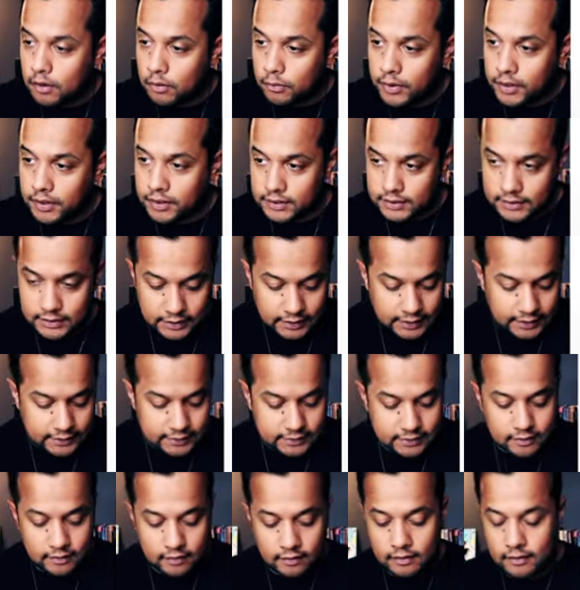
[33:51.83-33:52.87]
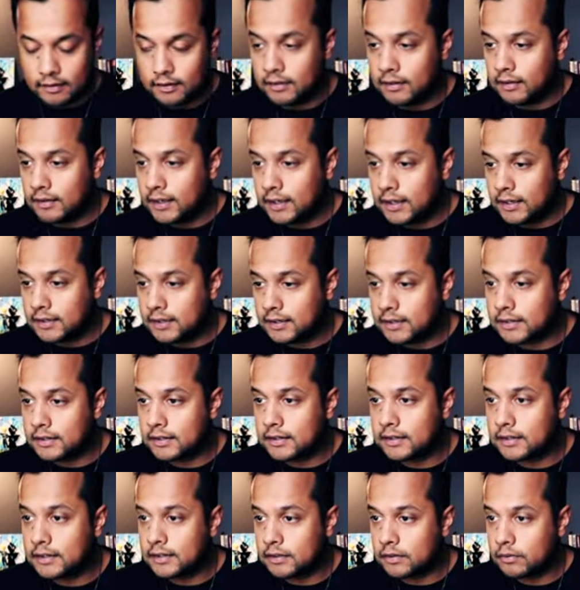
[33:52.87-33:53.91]
We're going to select
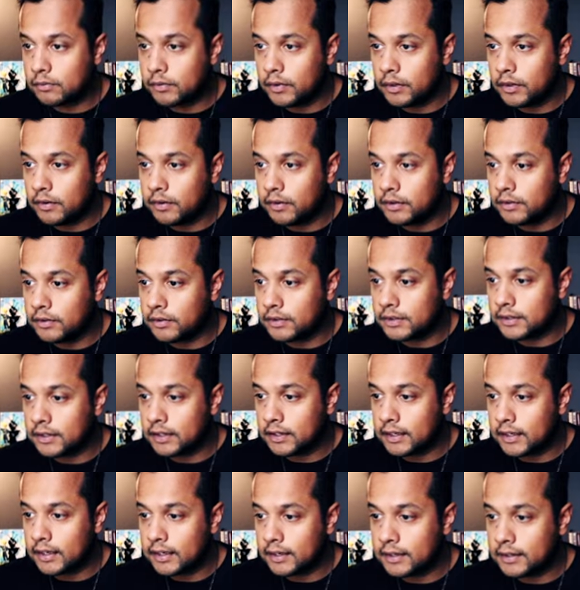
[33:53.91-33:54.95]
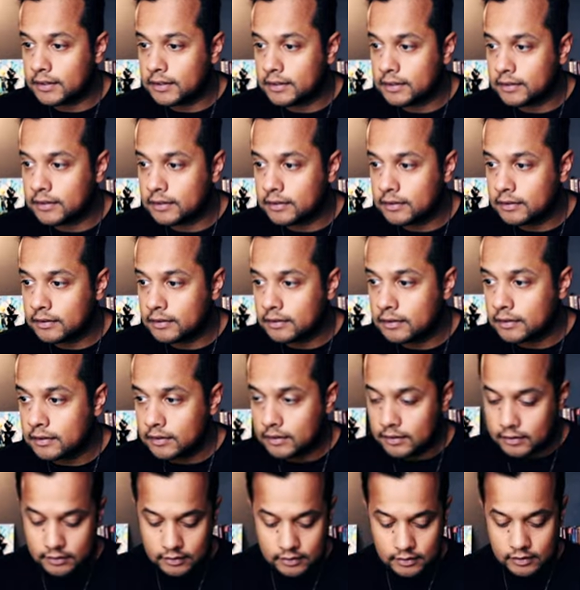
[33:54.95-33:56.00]
this. We're going to select
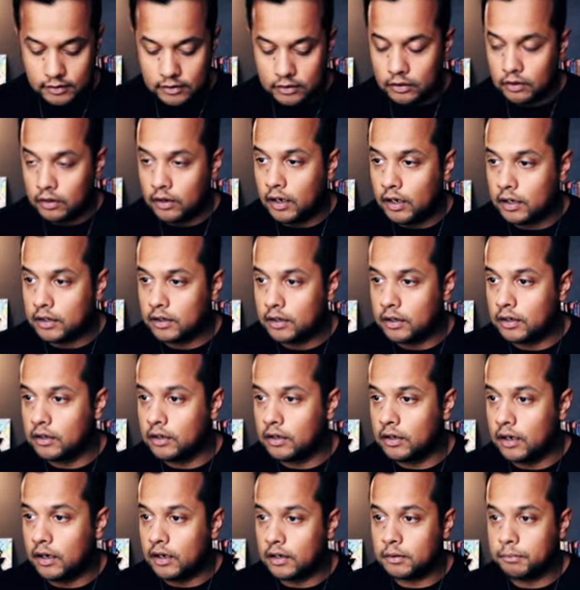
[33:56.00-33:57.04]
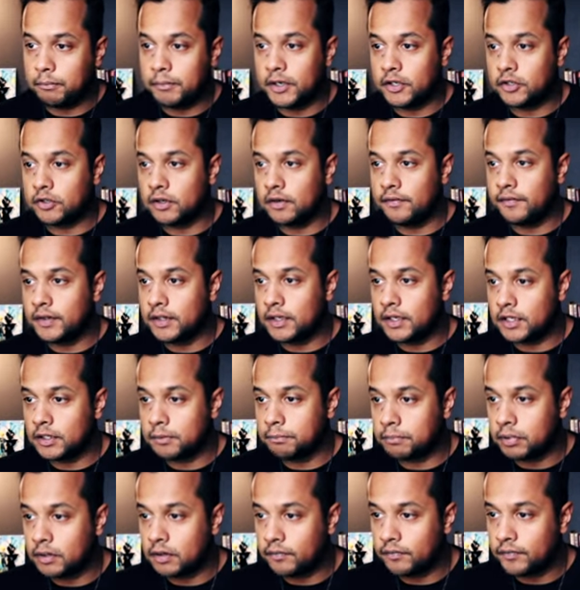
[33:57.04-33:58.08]
lock, unlock, make sure everything's
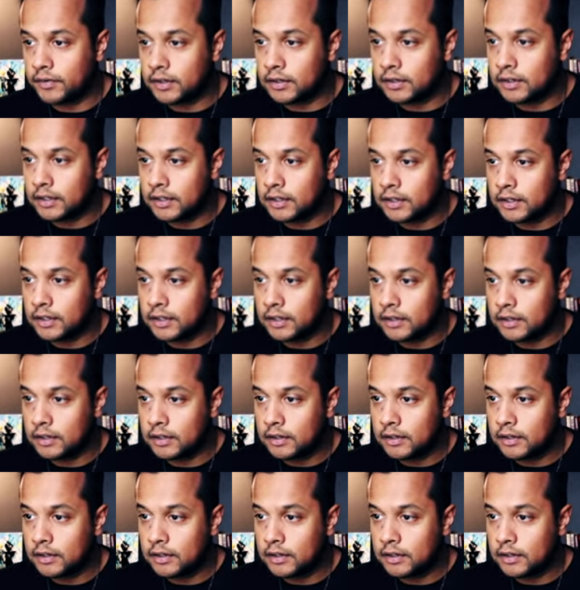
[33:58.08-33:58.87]
perfectly